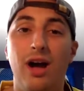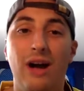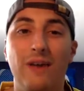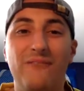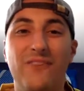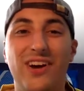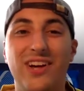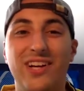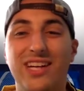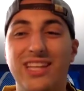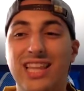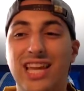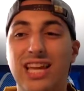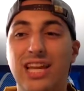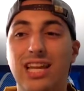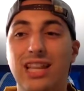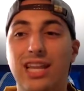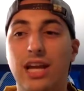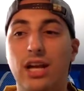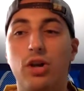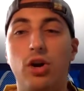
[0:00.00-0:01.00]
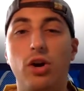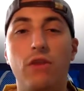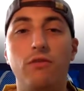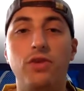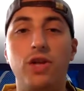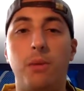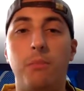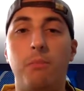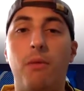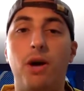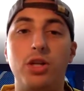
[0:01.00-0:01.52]
I felt like they could have
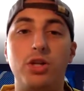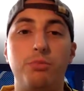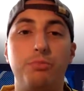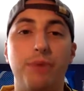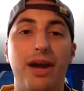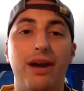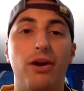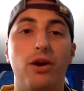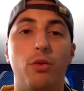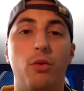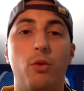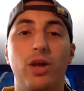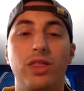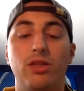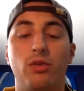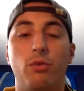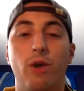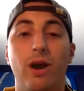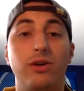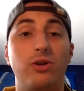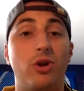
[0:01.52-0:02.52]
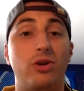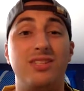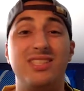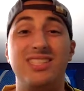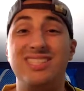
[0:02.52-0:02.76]
done much better with the red card.